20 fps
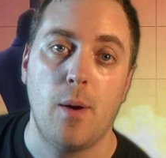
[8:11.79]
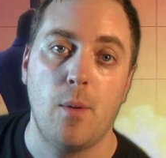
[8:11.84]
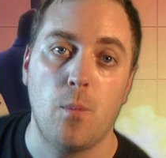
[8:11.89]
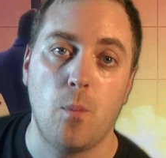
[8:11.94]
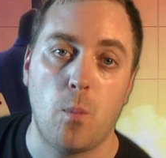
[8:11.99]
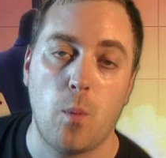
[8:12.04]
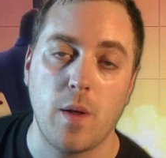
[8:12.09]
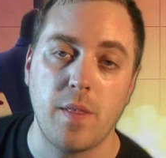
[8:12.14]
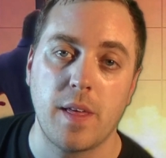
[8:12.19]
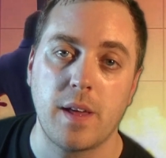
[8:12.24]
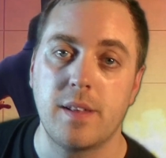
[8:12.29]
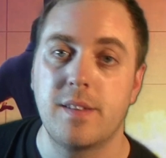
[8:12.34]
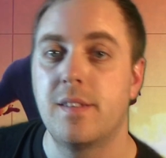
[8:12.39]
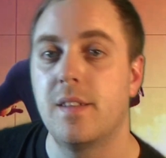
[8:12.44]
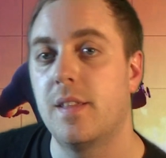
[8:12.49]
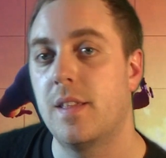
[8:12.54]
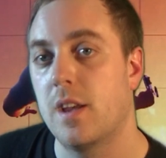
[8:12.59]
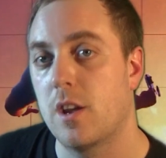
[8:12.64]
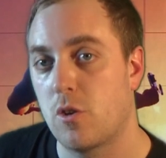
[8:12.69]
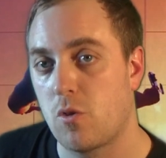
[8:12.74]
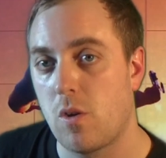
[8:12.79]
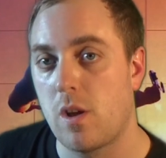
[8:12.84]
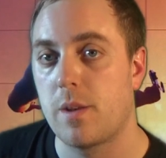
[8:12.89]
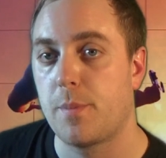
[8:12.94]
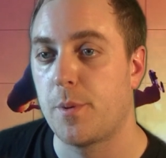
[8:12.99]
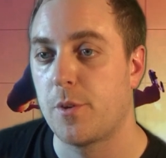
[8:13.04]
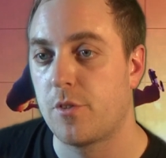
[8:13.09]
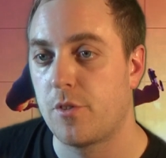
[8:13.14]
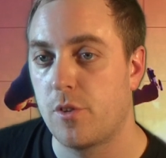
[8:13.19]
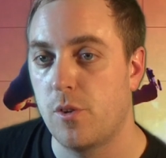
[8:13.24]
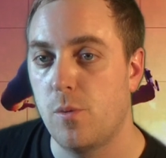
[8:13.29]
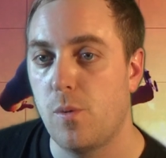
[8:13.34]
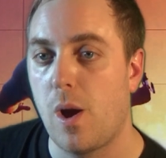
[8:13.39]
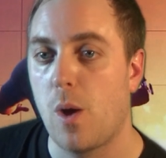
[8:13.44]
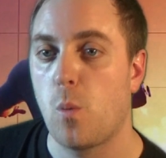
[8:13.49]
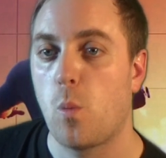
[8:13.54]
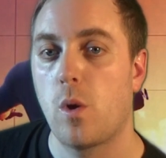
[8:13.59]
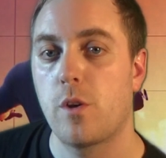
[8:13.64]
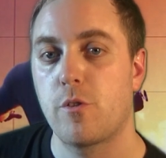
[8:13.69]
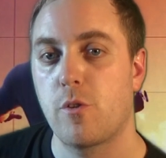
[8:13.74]
when they see The Incredibles 2, I
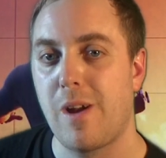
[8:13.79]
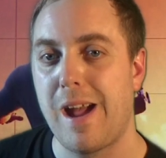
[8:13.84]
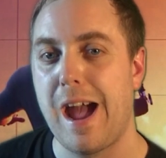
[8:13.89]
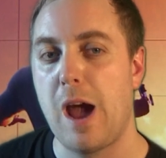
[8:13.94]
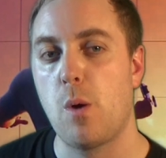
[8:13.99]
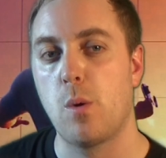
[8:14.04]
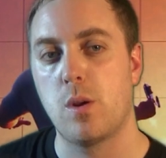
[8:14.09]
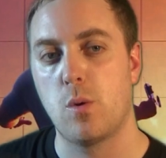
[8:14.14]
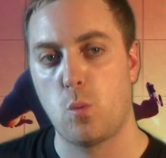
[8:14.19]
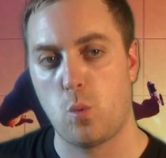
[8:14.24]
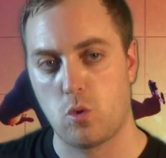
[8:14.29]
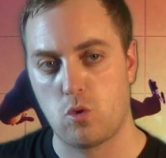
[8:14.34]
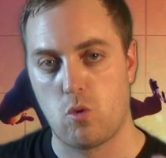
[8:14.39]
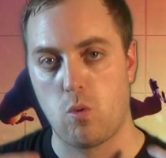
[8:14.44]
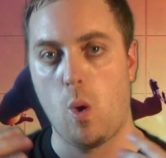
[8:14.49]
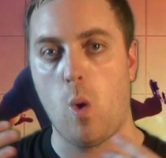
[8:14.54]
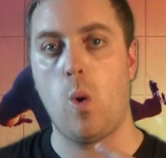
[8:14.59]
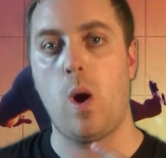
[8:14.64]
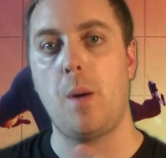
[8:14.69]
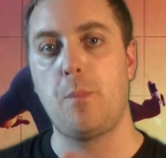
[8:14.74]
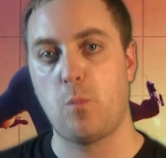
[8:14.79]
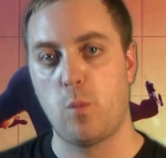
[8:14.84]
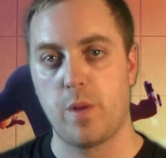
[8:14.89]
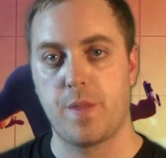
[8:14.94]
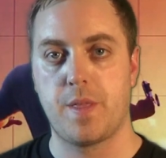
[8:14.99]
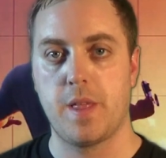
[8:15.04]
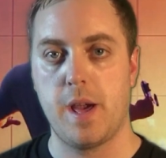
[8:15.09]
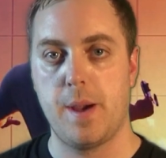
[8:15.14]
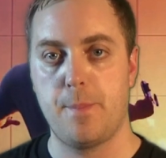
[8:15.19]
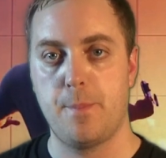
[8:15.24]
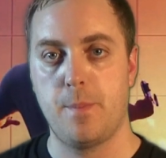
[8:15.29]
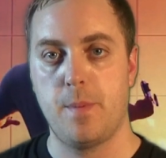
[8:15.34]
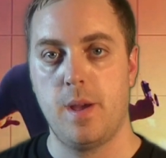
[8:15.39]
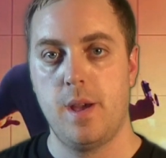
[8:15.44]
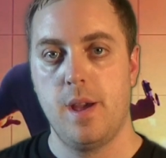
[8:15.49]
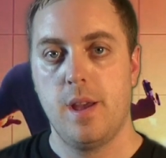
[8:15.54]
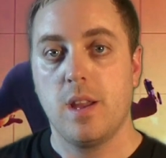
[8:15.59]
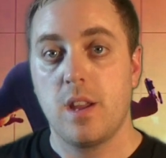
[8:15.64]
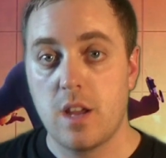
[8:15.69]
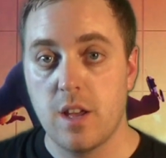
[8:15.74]
wonder how it will grow up with them.
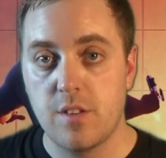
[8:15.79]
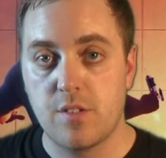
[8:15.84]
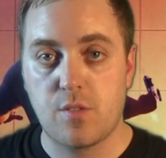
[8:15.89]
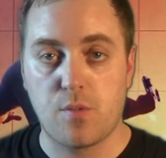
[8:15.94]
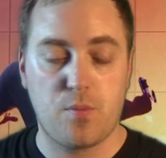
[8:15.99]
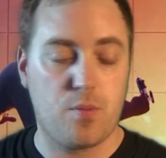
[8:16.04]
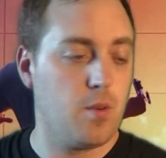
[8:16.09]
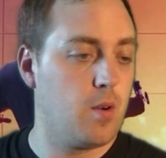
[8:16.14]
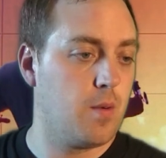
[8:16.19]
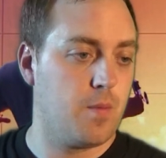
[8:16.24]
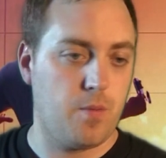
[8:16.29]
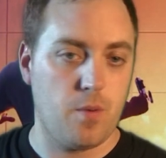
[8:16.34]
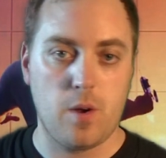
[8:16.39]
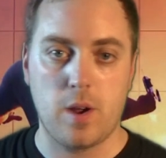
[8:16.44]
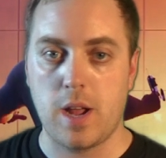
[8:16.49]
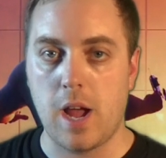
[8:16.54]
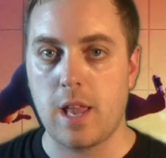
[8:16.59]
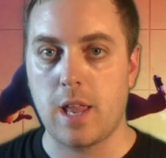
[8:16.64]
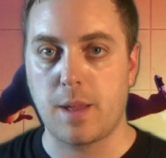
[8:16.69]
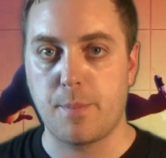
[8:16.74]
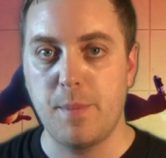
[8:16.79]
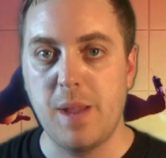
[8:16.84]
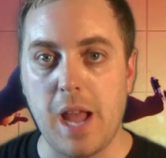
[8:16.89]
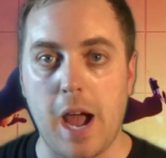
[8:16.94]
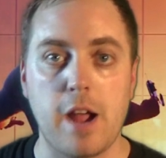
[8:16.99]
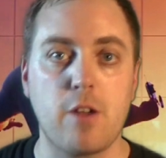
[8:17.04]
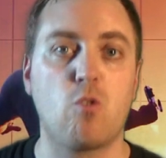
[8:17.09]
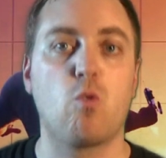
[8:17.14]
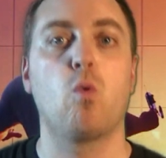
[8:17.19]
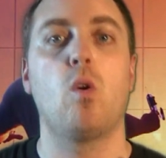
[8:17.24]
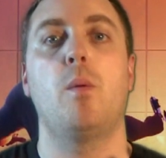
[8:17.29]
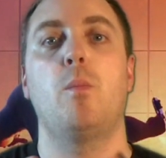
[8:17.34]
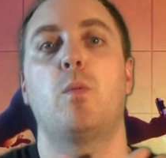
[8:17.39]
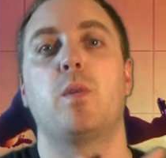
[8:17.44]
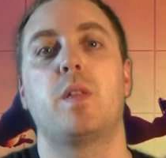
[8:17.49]
Because for a guy like me, I grew up